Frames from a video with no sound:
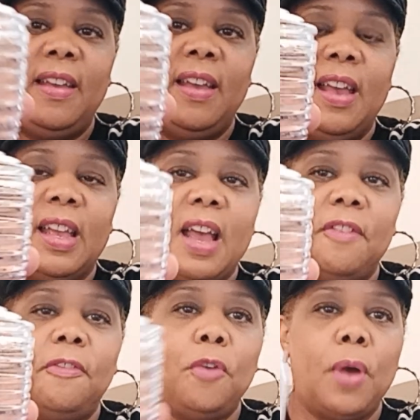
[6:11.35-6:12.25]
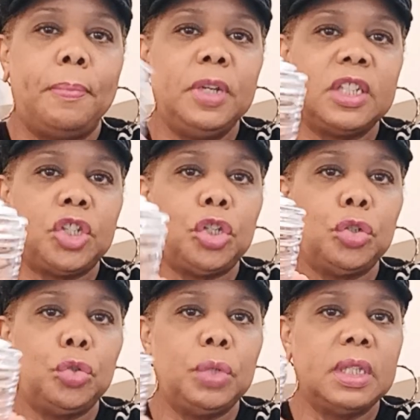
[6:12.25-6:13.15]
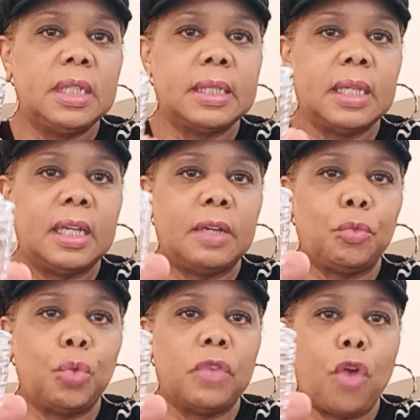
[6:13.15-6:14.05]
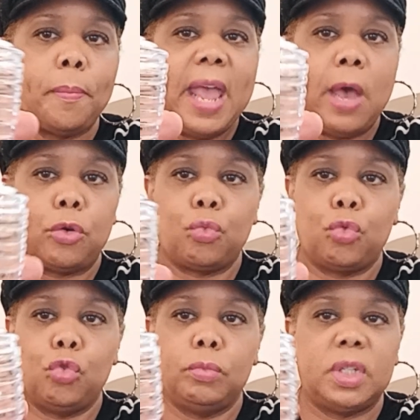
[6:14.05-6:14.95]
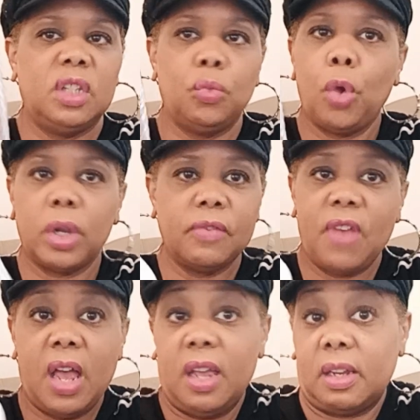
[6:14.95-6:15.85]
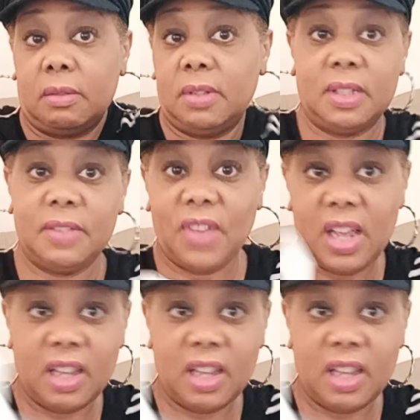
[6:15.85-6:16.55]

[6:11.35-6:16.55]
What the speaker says: Got 4. I put 2 in this one of our powder rooms. It's working fine. It's fine.